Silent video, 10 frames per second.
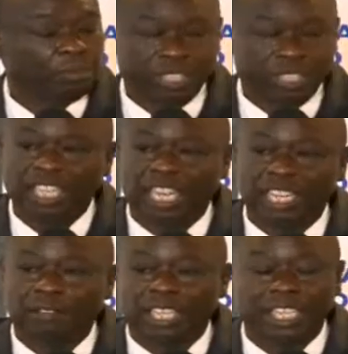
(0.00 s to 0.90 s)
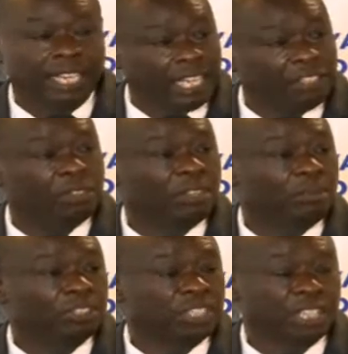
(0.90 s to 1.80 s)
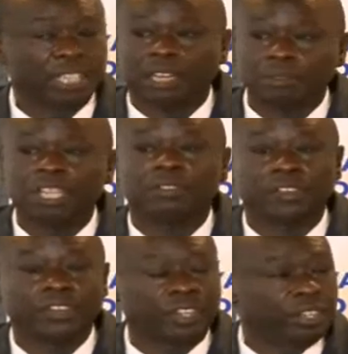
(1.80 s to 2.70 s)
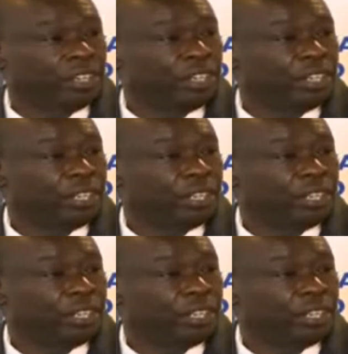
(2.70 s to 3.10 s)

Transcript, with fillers: The president had a working lunch with them on Saturday, and we have agreed.